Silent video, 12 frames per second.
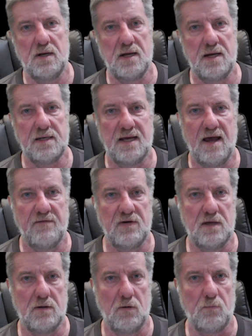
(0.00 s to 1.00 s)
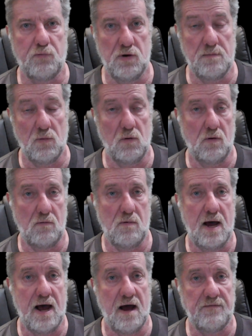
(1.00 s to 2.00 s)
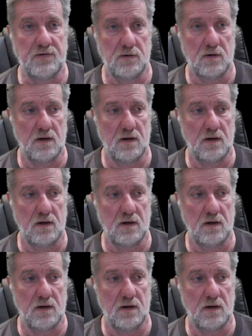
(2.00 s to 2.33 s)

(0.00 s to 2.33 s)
need to have either a brim or a raft.